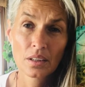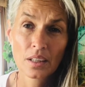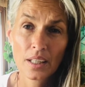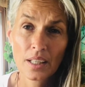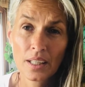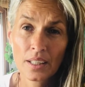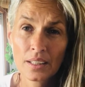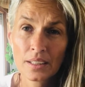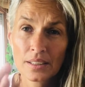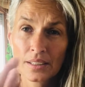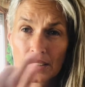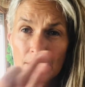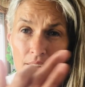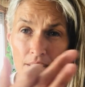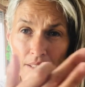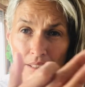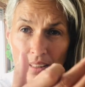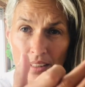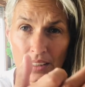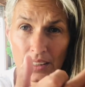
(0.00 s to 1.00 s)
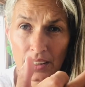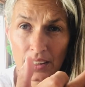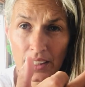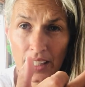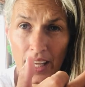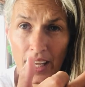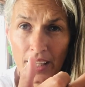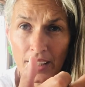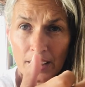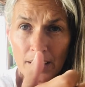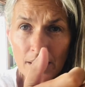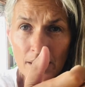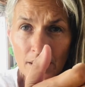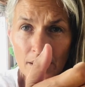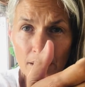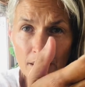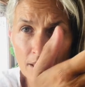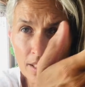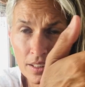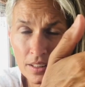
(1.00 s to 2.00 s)
and it's landing
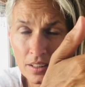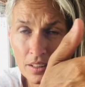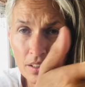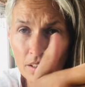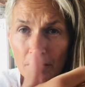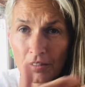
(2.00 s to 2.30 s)
and